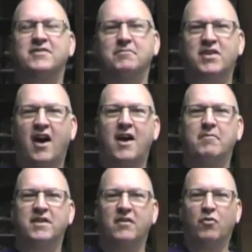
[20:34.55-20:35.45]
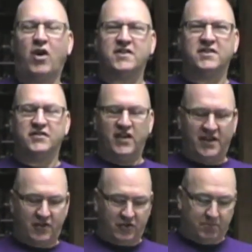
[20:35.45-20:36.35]
some time to watch his
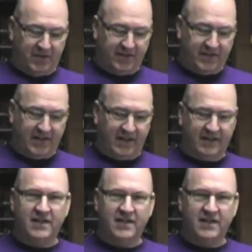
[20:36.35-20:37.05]
videos but uh,